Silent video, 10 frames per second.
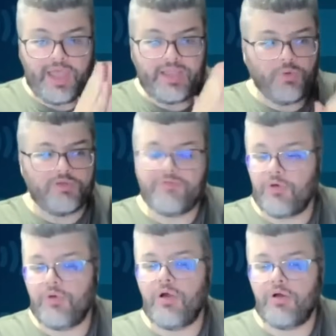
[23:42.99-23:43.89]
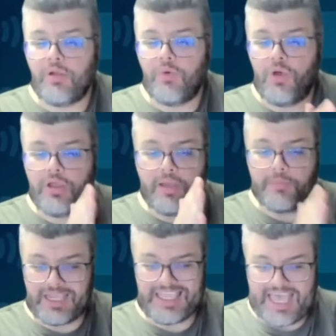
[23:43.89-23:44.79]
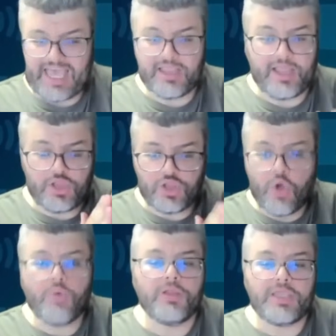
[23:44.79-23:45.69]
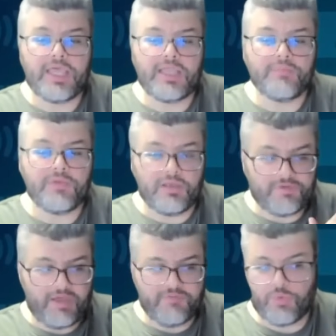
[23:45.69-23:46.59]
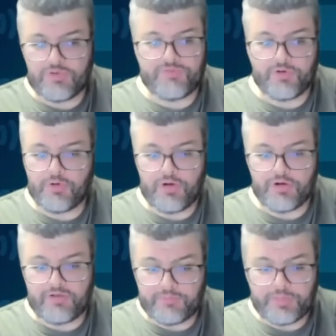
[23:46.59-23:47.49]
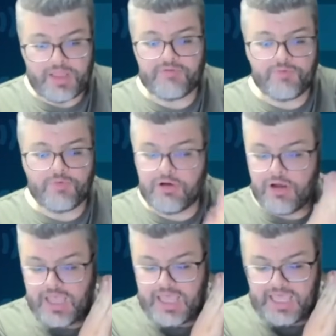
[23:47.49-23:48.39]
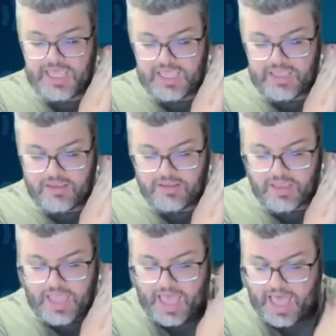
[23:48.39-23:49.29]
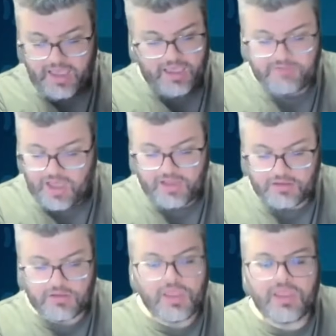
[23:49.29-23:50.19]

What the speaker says: Any Wells Fargo card I want, I'm going to get. And I know I'm going to get it because every Wells Fargo card I've applied for, I have gotten.